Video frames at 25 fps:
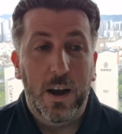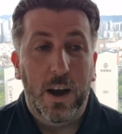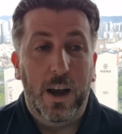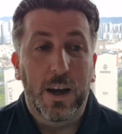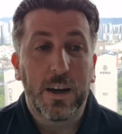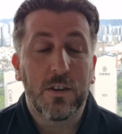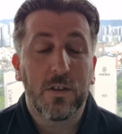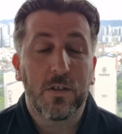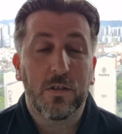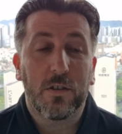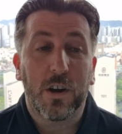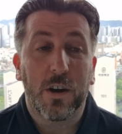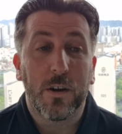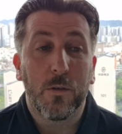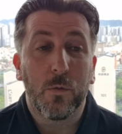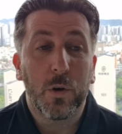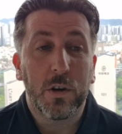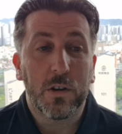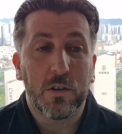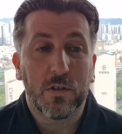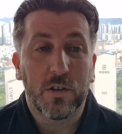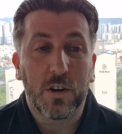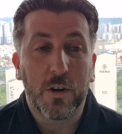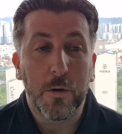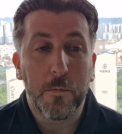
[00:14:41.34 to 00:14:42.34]
He just kind of,
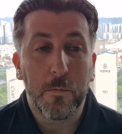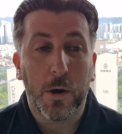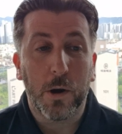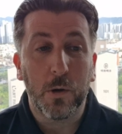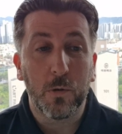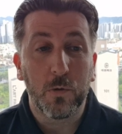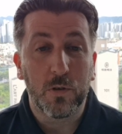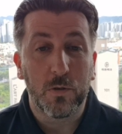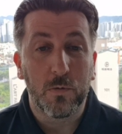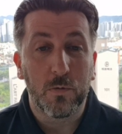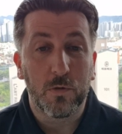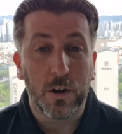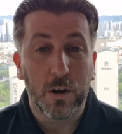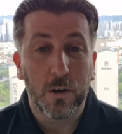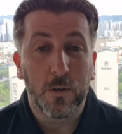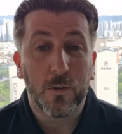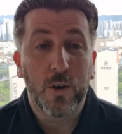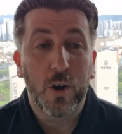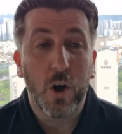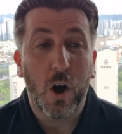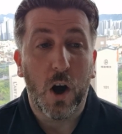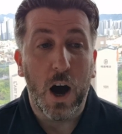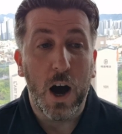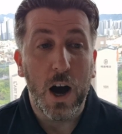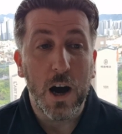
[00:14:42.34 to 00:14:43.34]
once he composed himself,
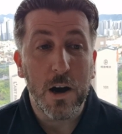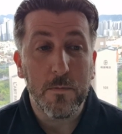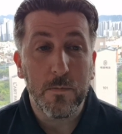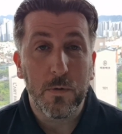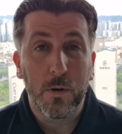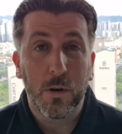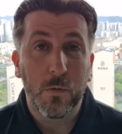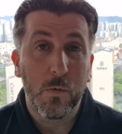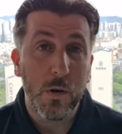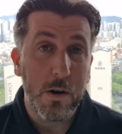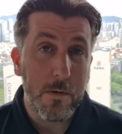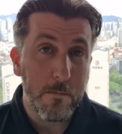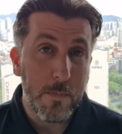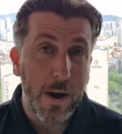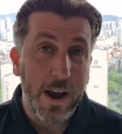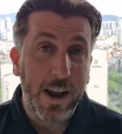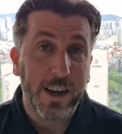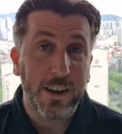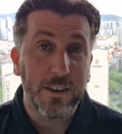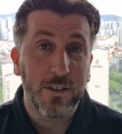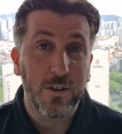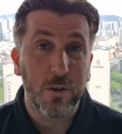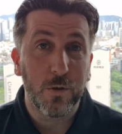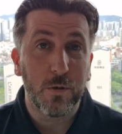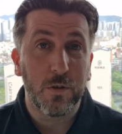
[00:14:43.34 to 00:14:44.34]
got up and went
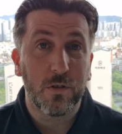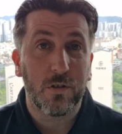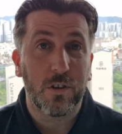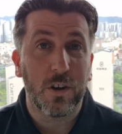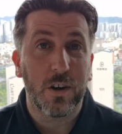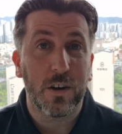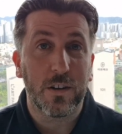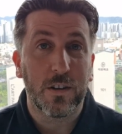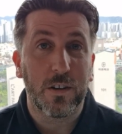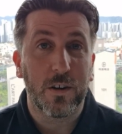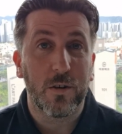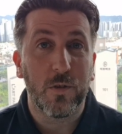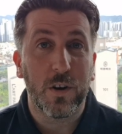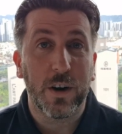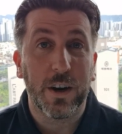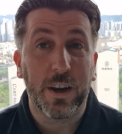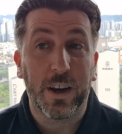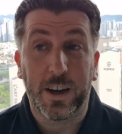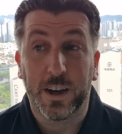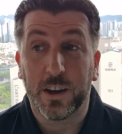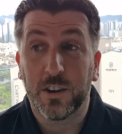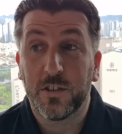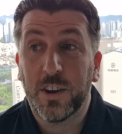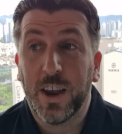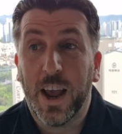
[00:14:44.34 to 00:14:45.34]
back and do, started the running
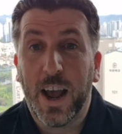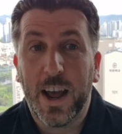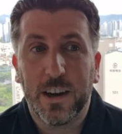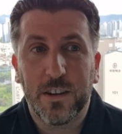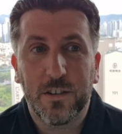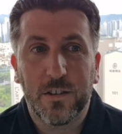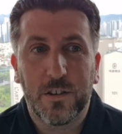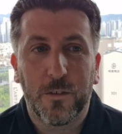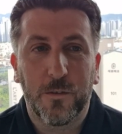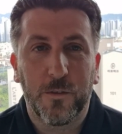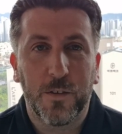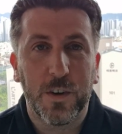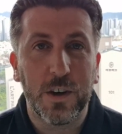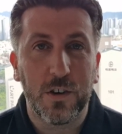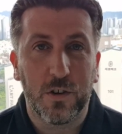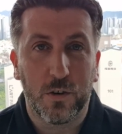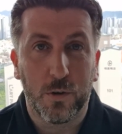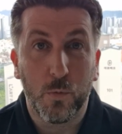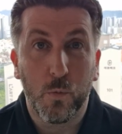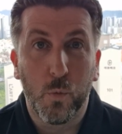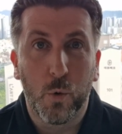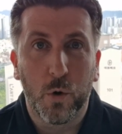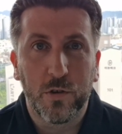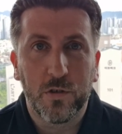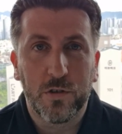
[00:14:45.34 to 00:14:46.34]
again because he had to finish. He
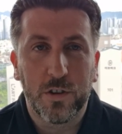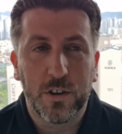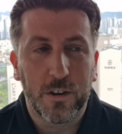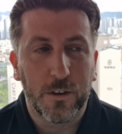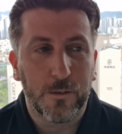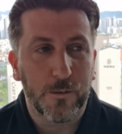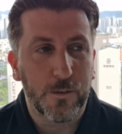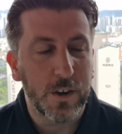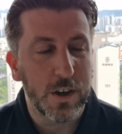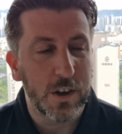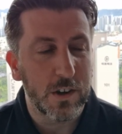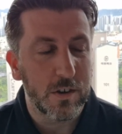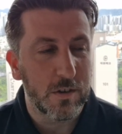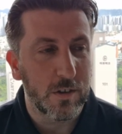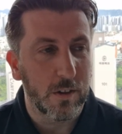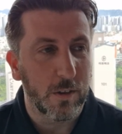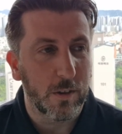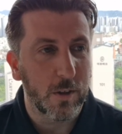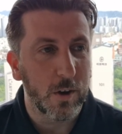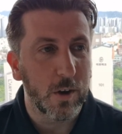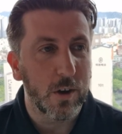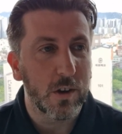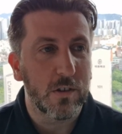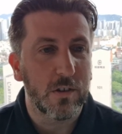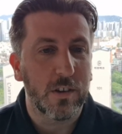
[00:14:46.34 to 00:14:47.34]
wanted to finish the
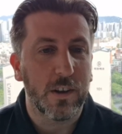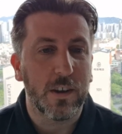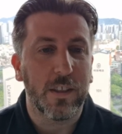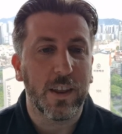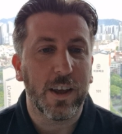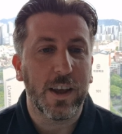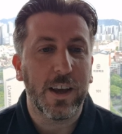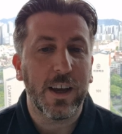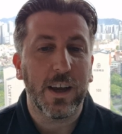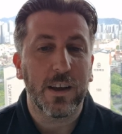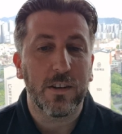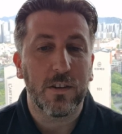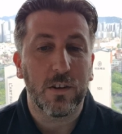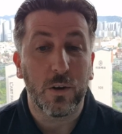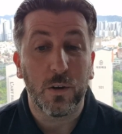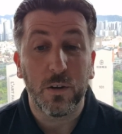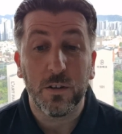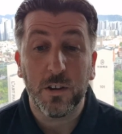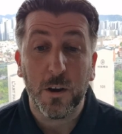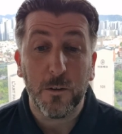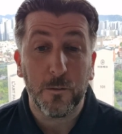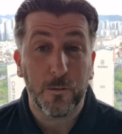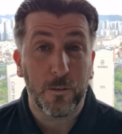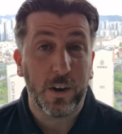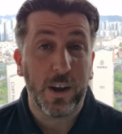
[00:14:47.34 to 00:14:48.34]
30 that he had to And
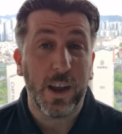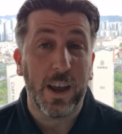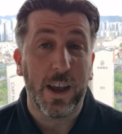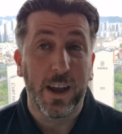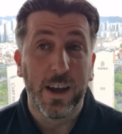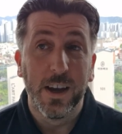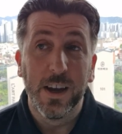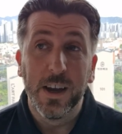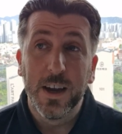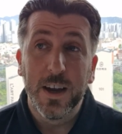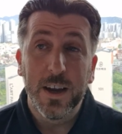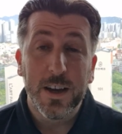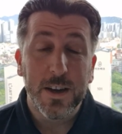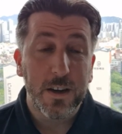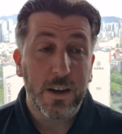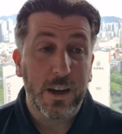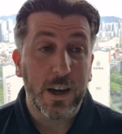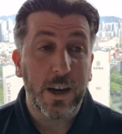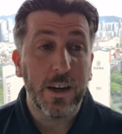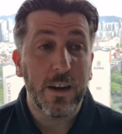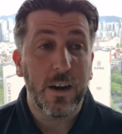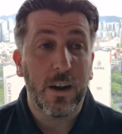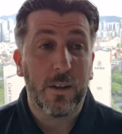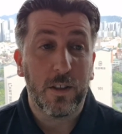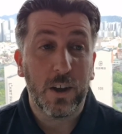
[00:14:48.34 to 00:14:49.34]
don't forget,
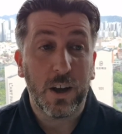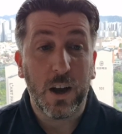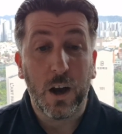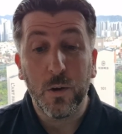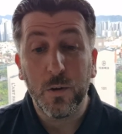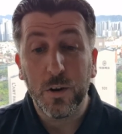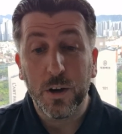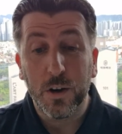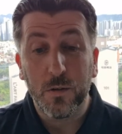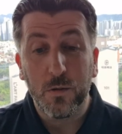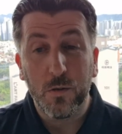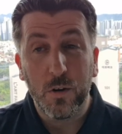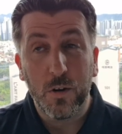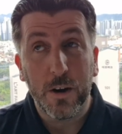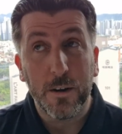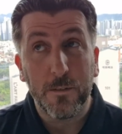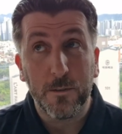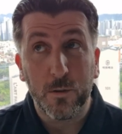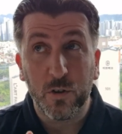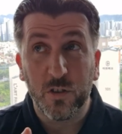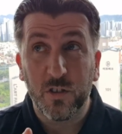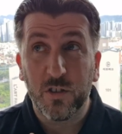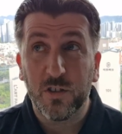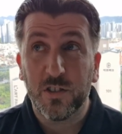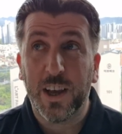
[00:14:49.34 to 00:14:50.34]
Kane, I think, only arrived
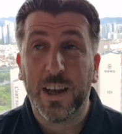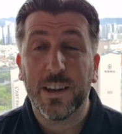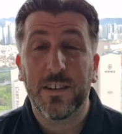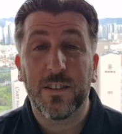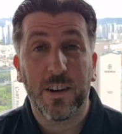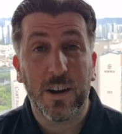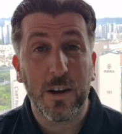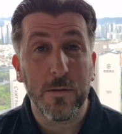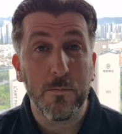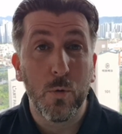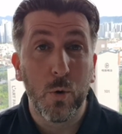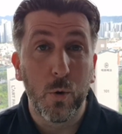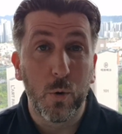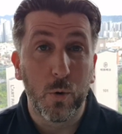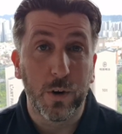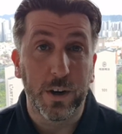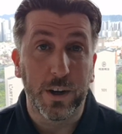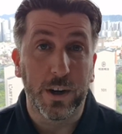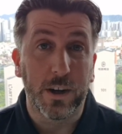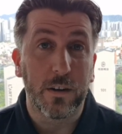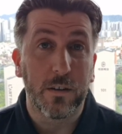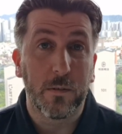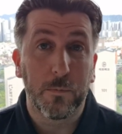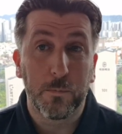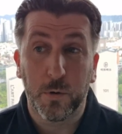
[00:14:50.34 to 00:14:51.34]
on Saturday
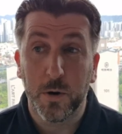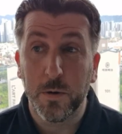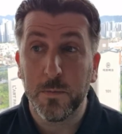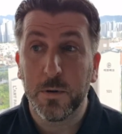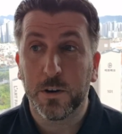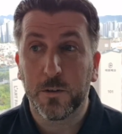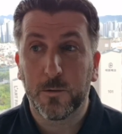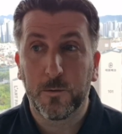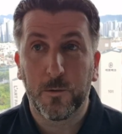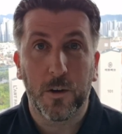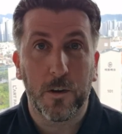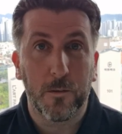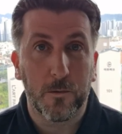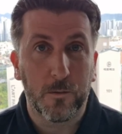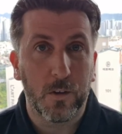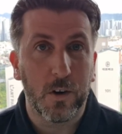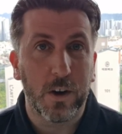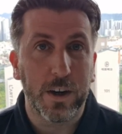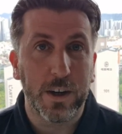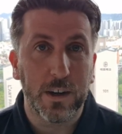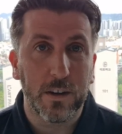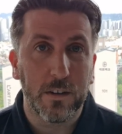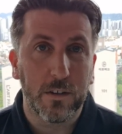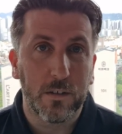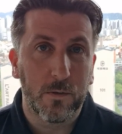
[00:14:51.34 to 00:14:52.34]
morning, pretty much for the
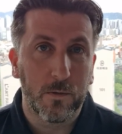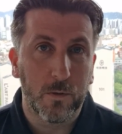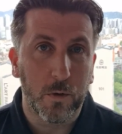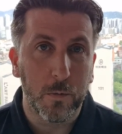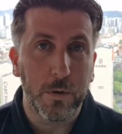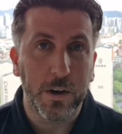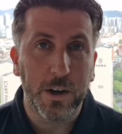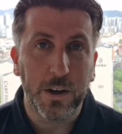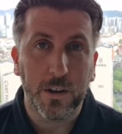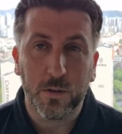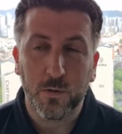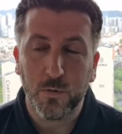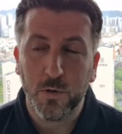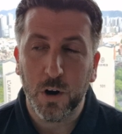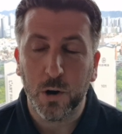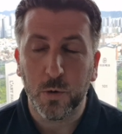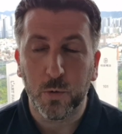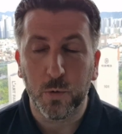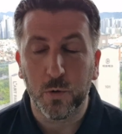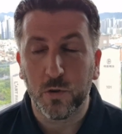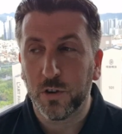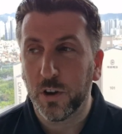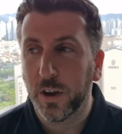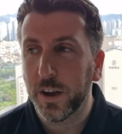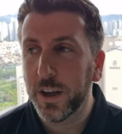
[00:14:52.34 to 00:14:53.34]
flight from
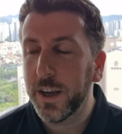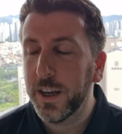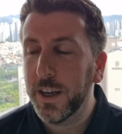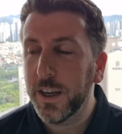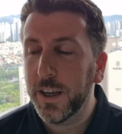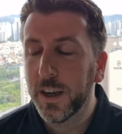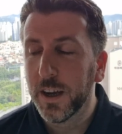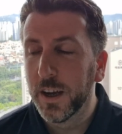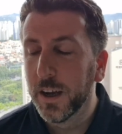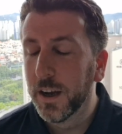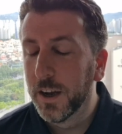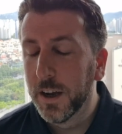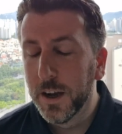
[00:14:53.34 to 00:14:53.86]
Heathrow. So he